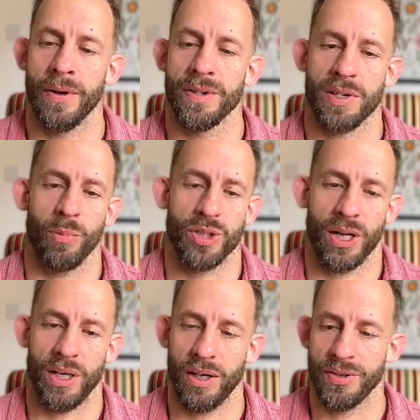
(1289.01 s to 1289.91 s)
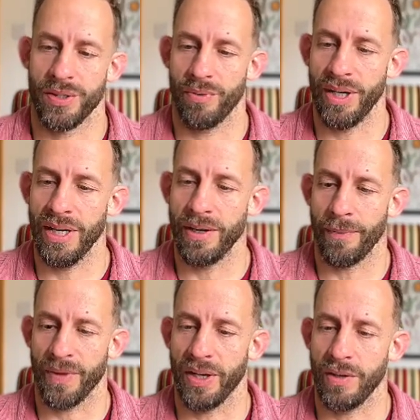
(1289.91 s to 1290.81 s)
some which are hard to read,
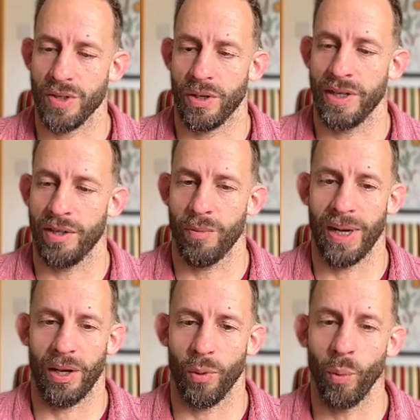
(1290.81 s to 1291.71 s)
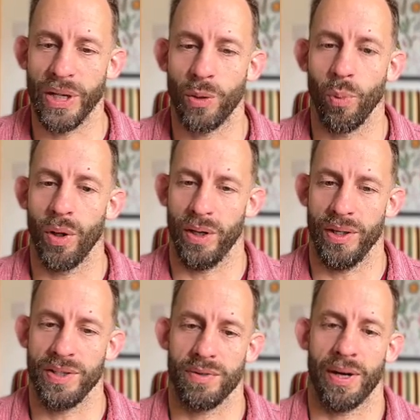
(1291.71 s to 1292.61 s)
and it gives you an idea about like weak
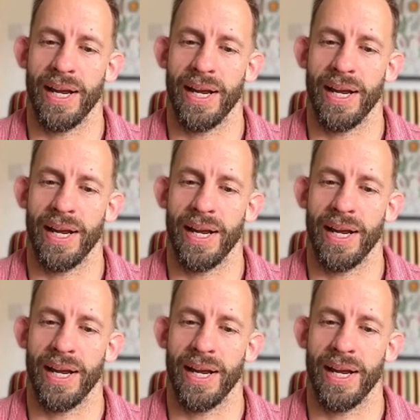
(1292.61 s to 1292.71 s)
words, right?